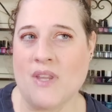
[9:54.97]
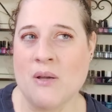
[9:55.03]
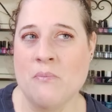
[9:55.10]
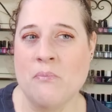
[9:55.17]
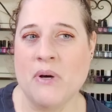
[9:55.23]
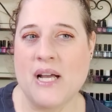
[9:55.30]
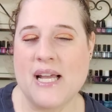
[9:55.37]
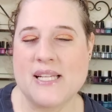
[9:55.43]

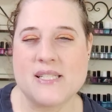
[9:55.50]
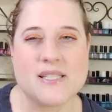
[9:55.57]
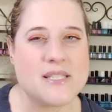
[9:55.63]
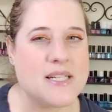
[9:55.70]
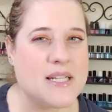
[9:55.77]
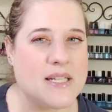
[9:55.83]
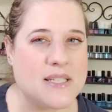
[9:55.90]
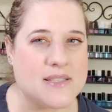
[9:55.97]
but
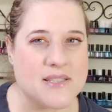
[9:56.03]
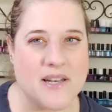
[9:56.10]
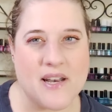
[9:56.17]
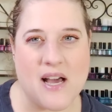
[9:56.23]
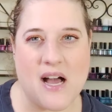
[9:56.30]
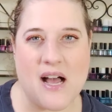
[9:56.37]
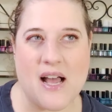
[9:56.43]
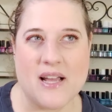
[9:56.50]
it's
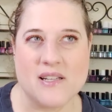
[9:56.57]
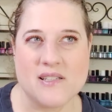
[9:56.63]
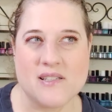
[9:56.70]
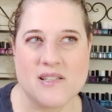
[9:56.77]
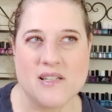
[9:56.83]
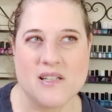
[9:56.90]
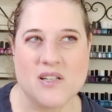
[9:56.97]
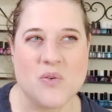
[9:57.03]

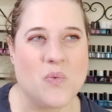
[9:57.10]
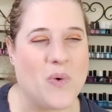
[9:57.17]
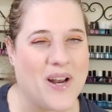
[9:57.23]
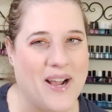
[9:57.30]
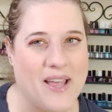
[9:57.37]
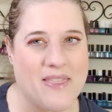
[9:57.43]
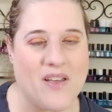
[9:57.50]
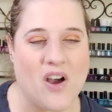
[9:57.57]
not
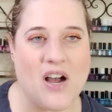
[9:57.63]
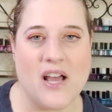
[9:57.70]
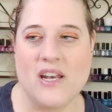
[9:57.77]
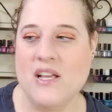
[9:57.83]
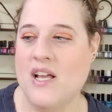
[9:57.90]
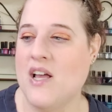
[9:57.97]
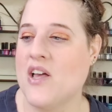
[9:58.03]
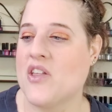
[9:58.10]
what I thought.
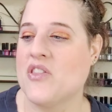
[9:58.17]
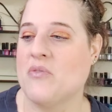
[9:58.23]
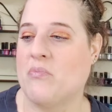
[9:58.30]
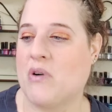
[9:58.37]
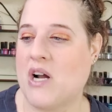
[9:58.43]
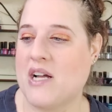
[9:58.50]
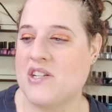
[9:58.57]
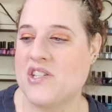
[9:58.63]
The
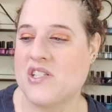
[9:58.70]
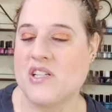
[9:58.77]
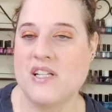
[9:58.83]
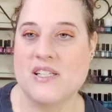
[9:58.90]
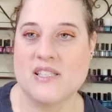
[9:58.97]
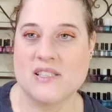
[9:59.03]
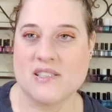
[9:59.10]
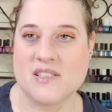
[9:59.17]
brush
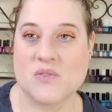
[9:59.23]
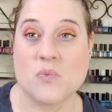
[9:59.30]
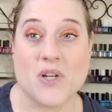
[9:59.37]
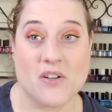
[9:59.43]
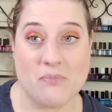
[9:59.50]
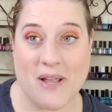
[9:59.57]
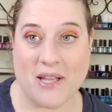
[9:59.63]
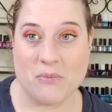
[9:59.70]
is one of my